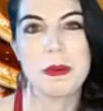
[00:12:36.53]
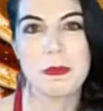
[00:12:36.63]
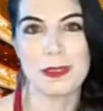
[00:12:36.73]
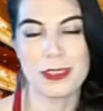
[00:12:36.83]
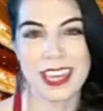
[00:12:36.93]

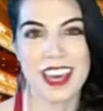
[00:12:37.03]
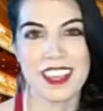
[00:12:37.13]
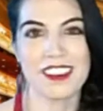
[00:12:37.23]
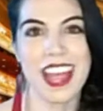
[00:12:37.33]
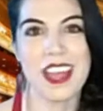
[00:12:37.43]
together
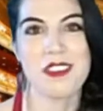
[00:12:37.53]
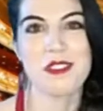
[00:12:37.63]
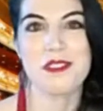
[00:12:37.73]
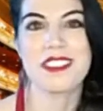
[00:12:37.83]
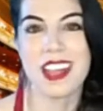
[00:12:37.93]
and
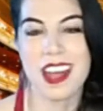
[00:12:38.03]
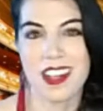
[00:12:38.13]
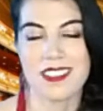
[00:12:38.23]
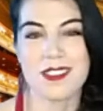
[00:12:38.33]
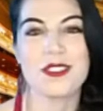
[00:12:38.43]
use dance to